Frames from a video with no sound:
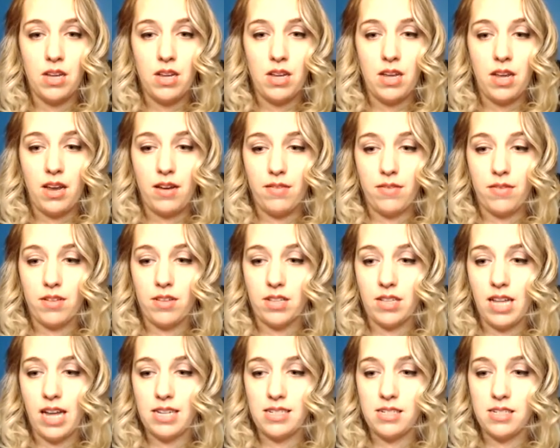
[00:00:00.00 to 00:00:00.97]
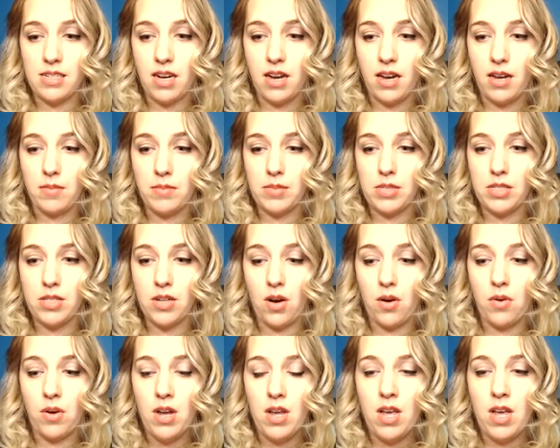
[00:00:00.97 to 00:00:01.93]
and for the last time.
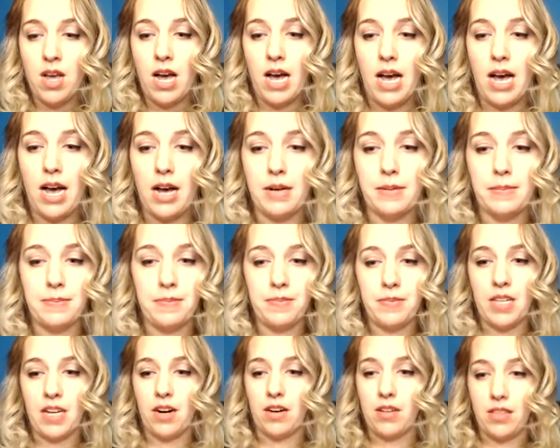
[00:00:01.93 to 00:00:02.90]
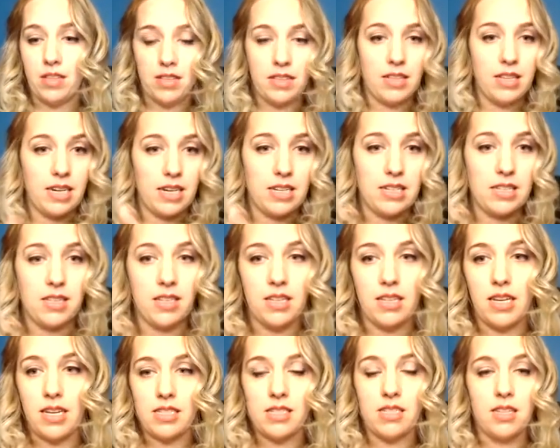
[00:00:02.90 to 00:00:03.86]
So there, the
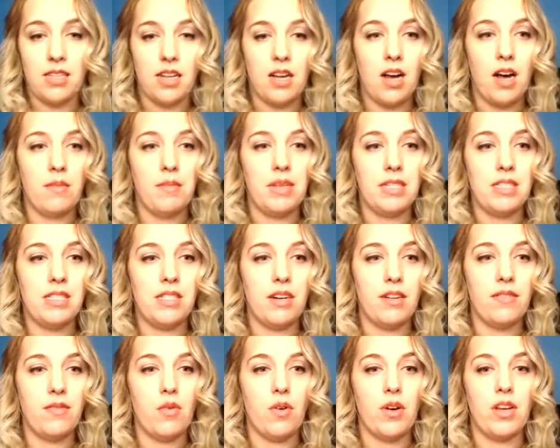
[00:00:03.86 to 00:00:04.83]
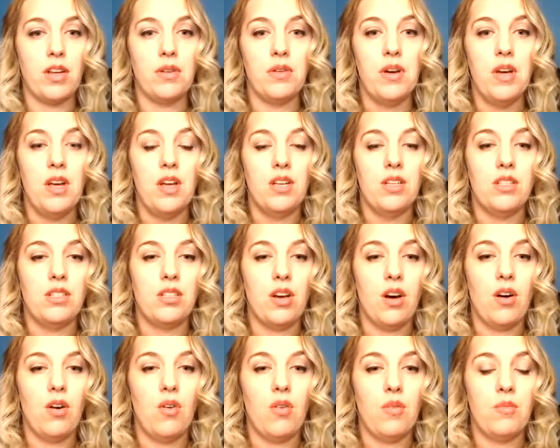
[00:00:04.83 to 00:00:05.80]
links in the comments there for you.
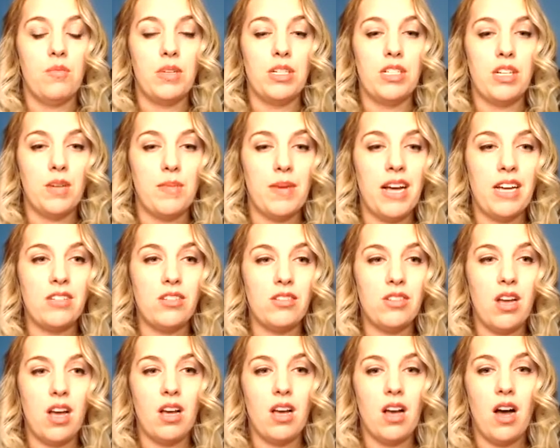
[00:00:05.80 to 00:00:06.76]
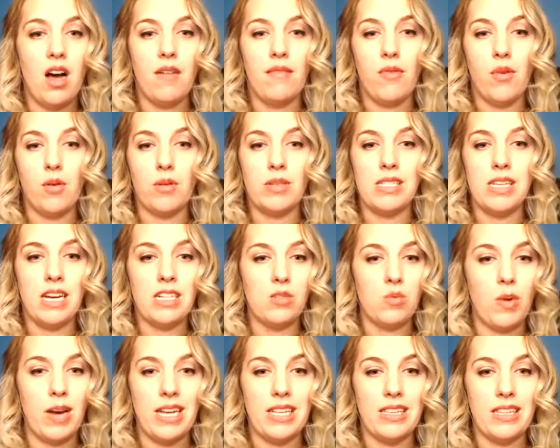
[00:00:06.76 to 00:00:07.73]
So
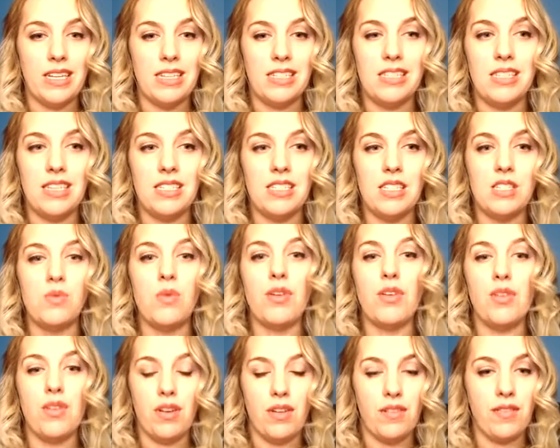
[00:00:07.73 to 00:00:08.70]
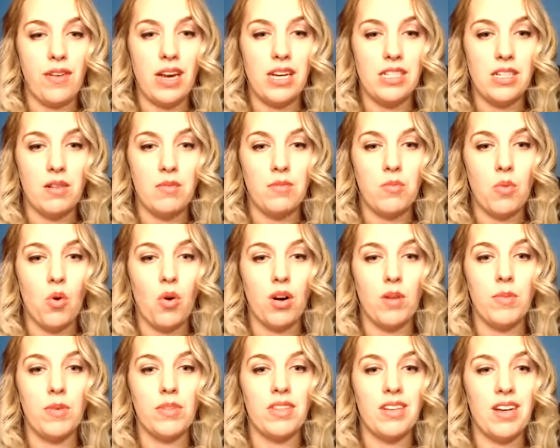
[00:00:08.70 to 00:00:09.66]
michellebaxo.com/waitlist. This is where you can find out more
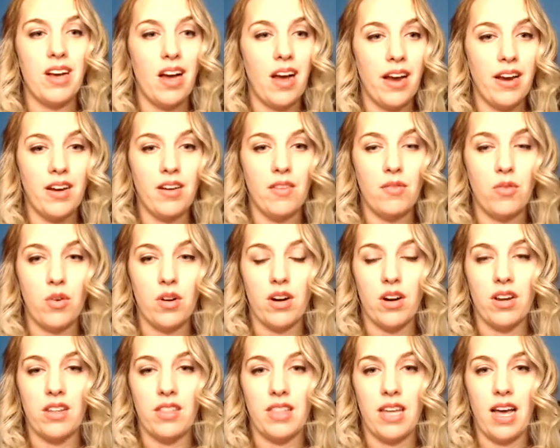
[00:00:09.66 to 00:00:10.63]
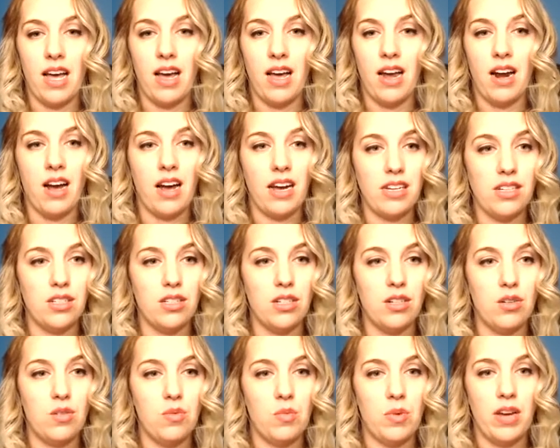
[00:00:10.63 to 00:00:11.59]
about the kind of work that I
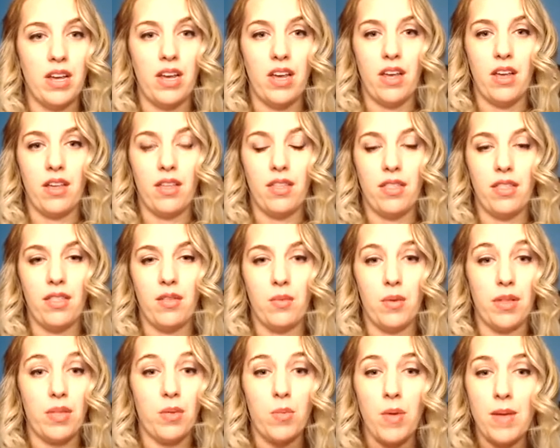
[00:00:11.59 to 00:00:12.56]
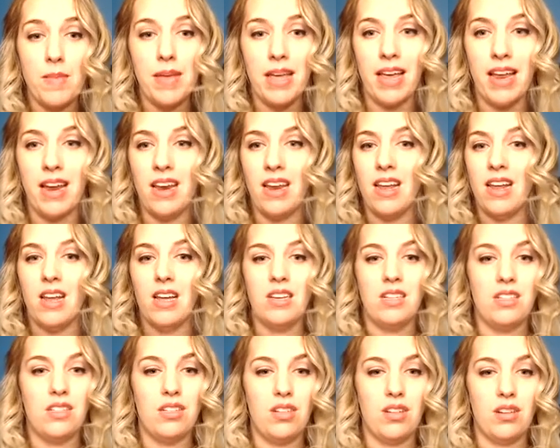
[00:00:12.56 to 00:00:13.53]
do with women.
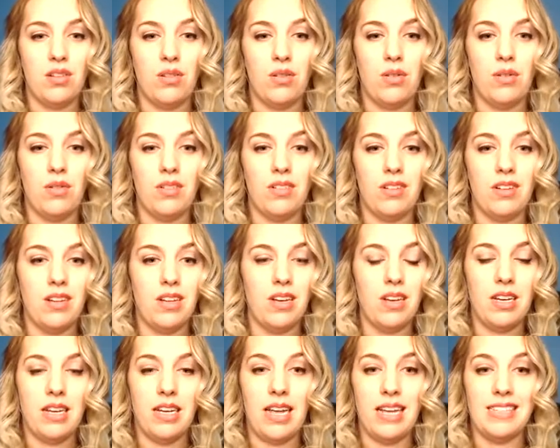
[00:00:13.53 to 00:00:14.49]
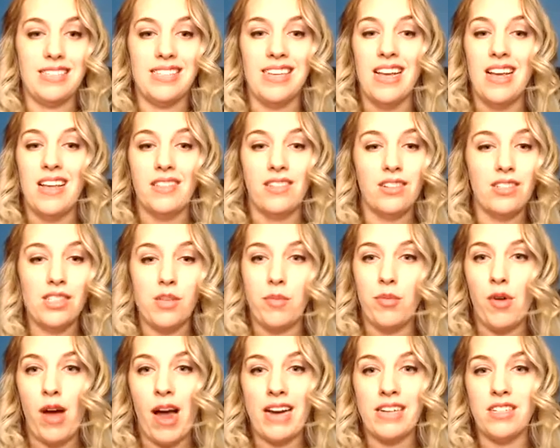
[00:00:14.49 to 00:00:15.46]
There's the
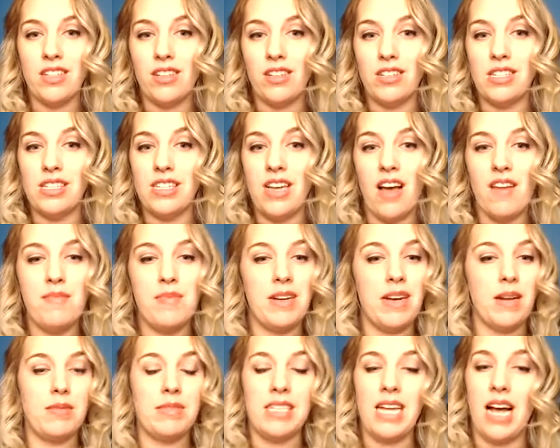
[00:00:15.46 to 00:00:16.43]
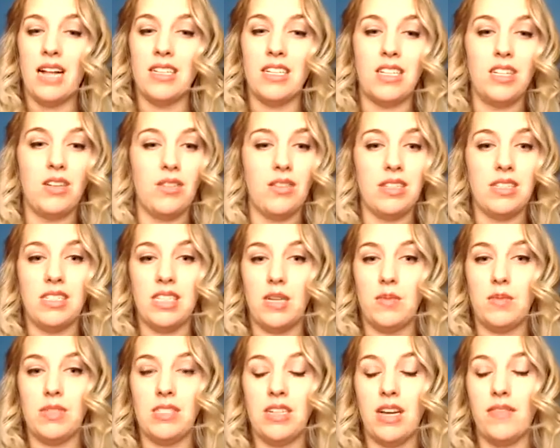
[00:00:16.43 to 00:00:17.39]
practical stuff, but I'm telling you, the deep
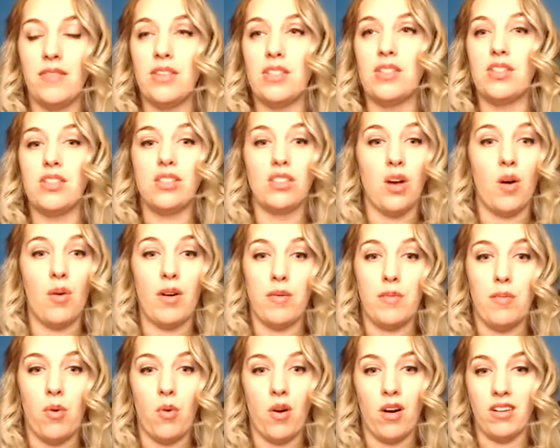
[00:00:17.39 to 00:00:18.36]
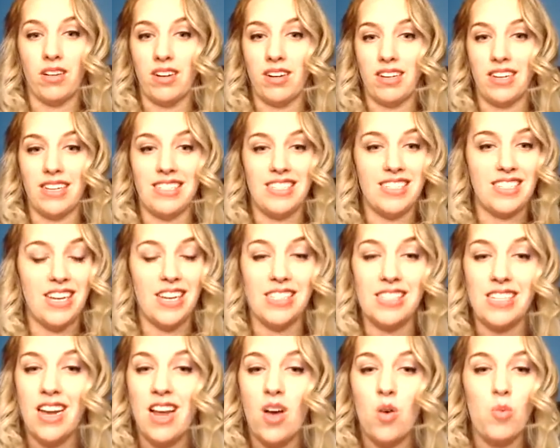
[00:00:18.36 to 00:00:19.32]
stuff is so important. It's just,
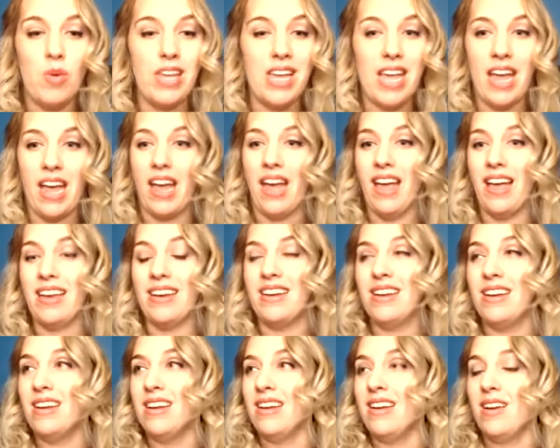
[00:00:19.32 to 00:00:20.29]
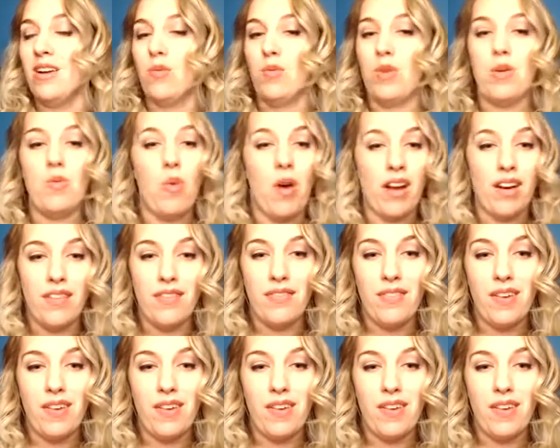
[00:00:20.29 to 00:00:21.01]
we wanted